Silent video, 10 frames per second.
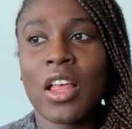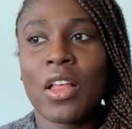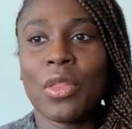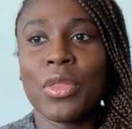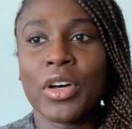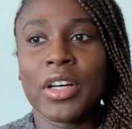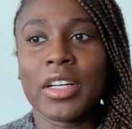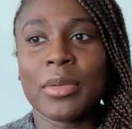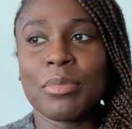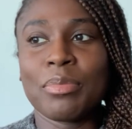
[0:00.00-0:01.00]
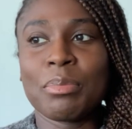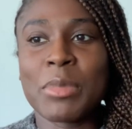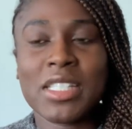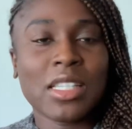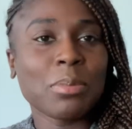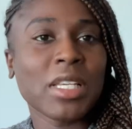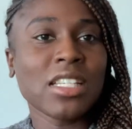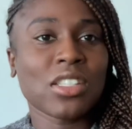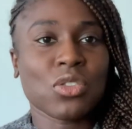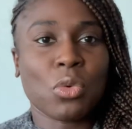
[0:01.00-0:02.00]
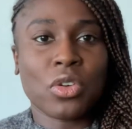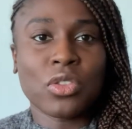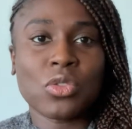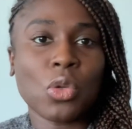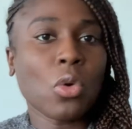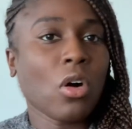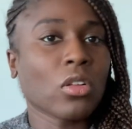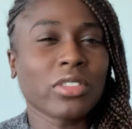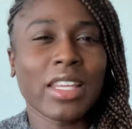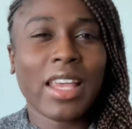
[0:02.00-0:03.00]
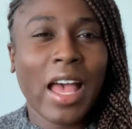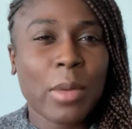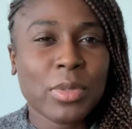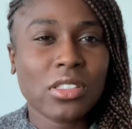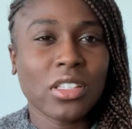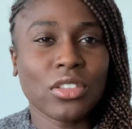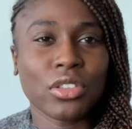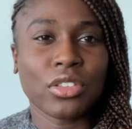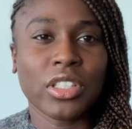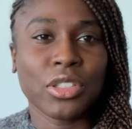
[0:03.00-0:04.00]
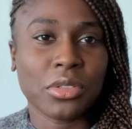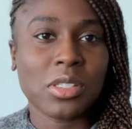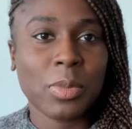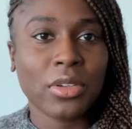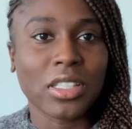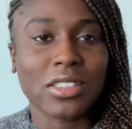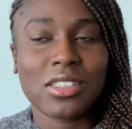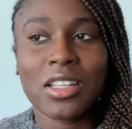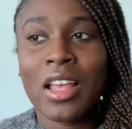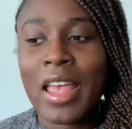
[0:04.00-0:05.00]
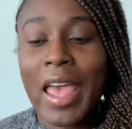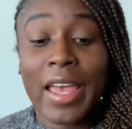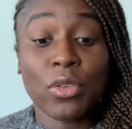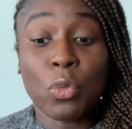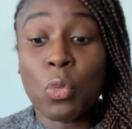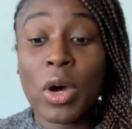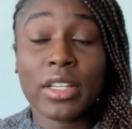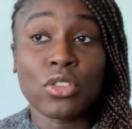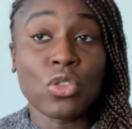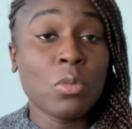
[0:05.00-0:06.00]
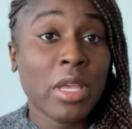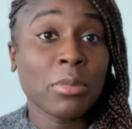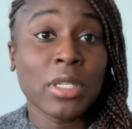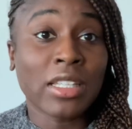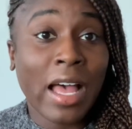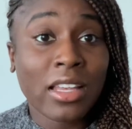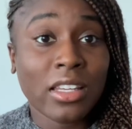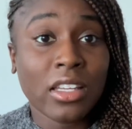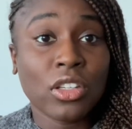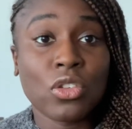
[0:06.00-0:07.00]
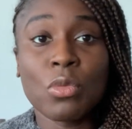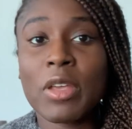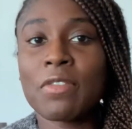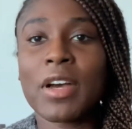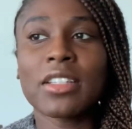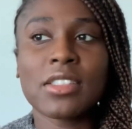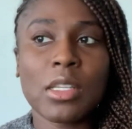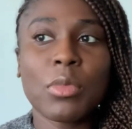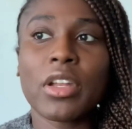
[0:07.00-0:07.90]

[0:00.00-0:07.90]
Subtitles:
the missing pieces or the so-called gaps in your experience, and what you may be lacking. You may find someone